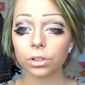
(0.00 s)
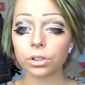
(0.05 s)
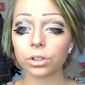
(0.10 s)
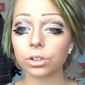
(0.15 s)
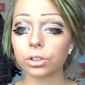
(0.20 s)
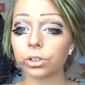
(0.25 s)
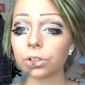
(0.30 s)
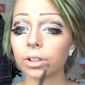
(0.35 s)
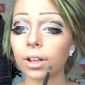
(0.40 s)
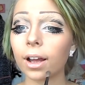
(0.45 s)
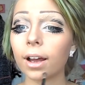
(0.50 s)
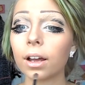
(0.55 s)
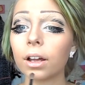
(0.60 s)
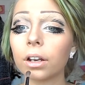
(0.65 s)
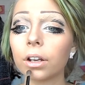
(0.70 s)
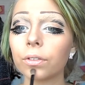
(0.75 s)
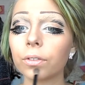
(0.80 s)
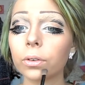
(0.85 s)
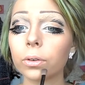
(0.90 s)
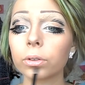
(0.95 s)
So just do
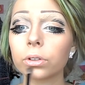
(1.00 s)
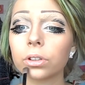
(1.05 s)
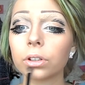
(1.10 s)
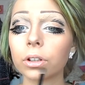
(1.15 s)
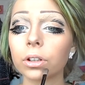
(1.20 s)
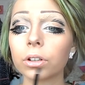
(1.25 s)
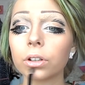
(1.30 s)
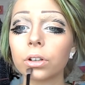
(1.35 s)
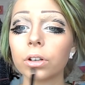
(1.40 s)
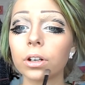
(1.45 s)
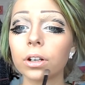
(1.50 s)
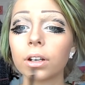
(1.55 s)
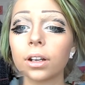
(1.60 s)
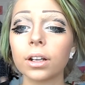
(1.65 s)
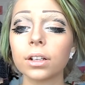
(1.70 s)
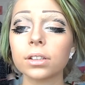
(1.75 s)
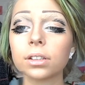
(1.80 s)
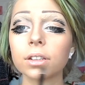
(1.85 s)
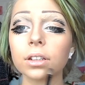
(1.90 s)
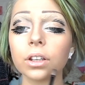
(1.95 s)
that, and I've also
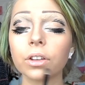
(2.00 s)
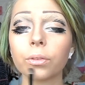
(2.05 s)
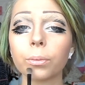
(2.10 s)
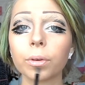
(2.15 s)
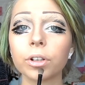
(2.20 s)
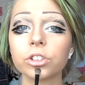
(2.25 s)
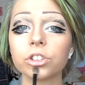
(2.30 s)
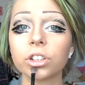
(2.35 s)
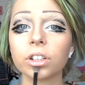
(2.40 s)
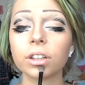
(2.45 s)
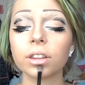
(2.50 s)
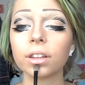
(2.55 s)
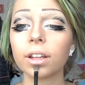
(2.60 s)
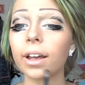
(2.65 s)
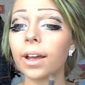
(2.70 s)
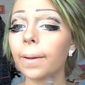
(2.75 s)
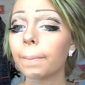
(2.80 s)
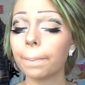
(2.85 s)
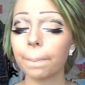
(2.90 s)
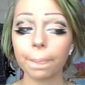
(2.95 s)
gone underneath my chin
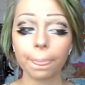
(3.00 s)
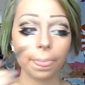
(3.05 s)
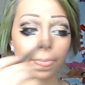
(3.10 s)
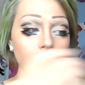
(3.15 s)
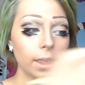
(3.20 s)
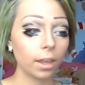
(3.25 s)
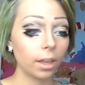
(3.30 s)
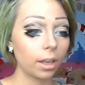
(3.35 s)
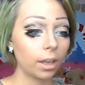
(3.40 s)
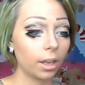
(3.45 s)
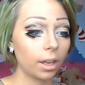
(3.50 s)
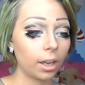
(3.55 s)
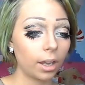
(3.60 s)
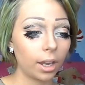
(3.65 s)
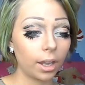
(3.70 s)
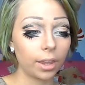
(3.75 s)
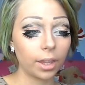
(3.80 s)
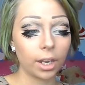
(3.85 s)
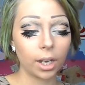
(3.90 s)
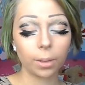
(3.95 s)
there,
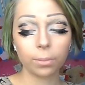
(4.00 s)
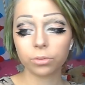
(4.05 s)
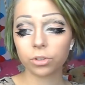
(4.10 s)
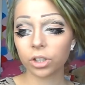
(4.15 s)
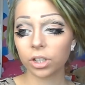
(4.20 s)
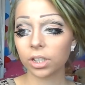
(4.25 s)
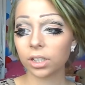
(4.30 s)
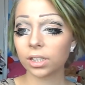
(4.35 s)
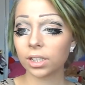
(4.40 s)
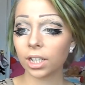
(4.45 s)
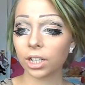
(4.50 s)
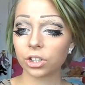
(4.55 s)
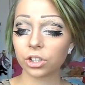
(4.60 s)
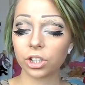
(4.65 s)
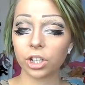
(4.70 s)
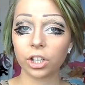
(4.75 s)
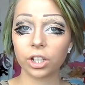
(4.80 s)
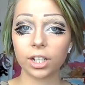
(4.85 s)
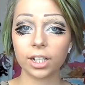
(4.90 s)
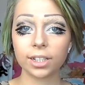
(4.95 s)
and then I'm just
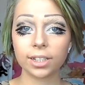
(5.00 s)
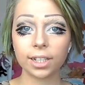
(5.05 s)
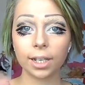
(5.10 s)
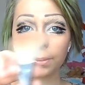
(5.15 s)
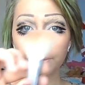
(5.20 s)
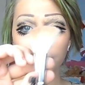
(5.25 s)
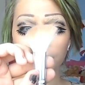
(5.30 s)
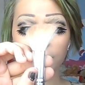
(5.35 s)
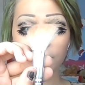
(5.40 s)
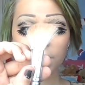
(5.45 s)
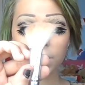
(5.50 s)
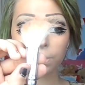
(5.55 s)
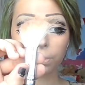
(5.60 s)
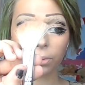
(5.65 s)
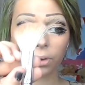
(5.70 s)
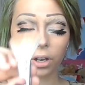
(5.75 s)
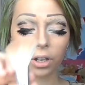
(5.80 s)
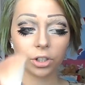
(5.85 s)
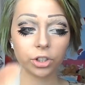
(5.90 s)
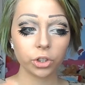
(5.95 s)
actually going to dip this
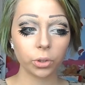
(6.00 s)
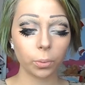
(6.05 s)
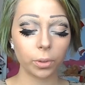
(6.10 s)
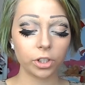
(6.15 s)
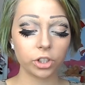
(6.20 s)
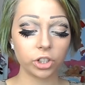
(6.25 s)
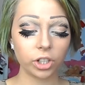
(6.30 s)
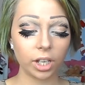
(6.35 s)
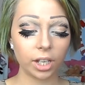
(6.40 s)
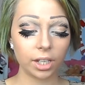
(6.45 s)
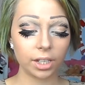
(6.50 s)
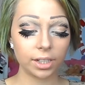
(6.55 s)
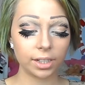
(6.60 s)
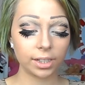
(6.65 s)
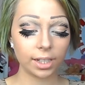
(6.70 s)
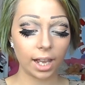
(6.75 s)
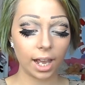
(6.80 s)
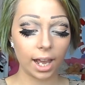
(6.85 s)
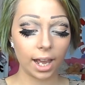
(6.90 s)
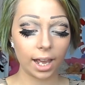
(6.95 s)
brush, which
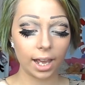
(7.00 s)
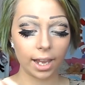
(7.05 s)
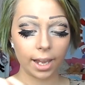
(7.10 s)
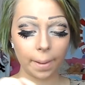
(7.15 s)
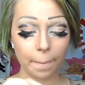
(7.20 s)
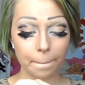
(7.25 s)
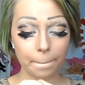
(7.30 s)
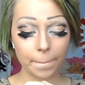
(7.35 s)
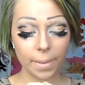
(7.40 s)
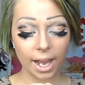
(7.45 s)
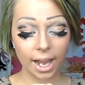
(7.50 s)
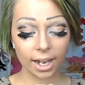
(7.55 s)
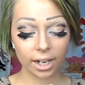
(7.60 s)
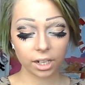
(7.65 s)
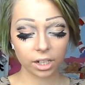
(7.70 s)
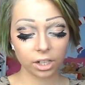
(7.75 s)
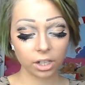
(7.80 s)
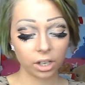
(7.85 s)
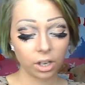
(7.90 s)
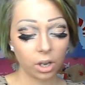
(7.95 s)
is a
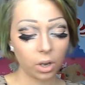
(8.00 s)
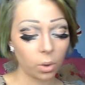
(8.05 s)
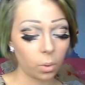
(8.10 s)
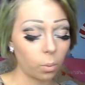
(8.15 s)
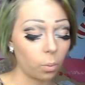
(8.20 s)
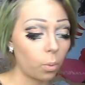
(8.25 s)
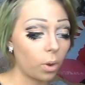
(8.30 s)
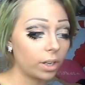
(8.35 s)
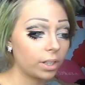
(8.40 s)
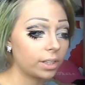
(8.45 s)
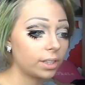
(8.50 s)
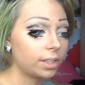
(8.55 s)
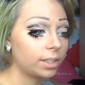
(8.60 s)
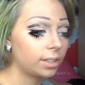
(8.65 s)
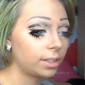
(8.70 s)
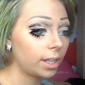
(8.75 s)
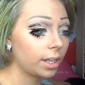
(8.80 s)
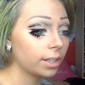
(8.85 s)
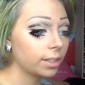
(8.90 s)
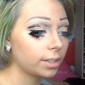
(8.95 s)
MAC
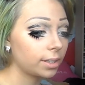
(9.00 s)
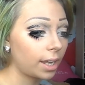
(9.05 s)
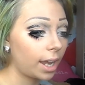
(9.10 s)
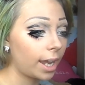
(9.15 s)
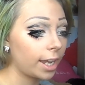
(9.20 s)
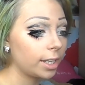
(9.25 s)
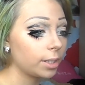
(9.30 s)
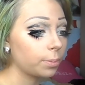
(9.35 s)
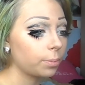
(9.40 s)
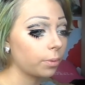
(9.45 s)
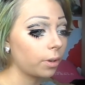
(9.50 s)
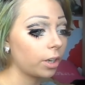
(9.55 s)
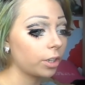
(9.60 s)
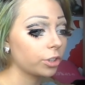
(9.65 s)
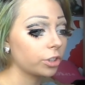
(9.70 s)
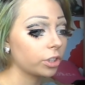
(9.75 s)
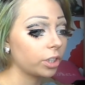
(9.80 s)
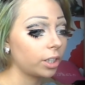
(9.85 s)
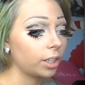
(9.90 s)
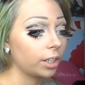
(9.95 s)
168
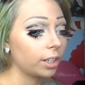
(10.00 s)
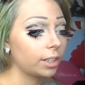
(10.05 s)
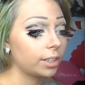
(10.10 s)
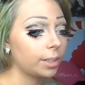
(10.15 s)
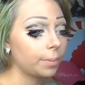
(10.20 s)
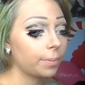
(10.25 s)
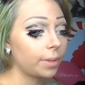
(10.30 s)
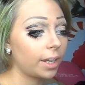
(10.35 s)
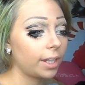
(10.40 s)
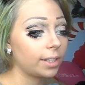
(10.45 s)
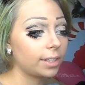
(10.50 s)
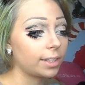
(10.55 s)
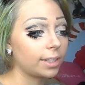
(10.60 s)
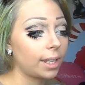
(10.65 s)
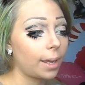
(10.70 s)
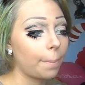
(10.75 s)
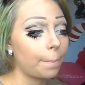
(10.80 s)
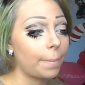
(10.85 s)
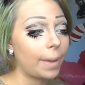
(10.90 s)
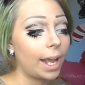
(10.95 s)
brush, and I'm going to dip that
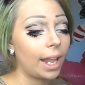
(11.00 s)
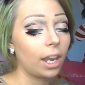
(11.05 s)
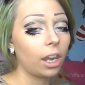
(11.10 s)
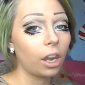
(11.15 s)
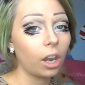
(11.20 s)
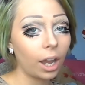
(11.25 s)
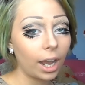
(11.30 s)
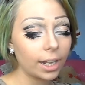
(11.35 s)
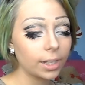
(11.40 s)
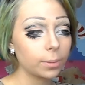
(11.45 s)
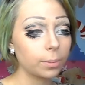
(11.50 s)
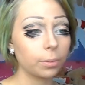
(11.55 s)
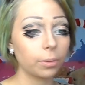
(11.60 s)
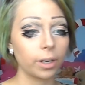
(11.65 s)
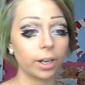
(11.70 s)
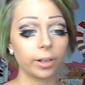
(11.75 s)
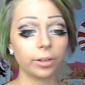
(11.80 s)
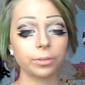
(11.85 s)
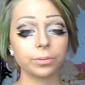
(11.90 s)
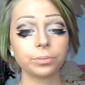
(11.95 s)
into that matte light
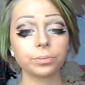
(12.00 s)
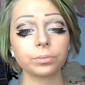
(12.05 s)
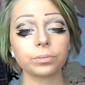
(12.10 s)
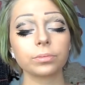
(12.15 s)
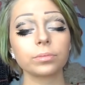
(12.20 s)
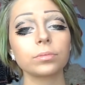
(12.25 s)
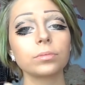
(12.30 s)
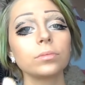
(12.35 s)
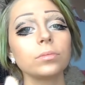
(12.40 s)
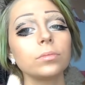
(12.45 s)
brown,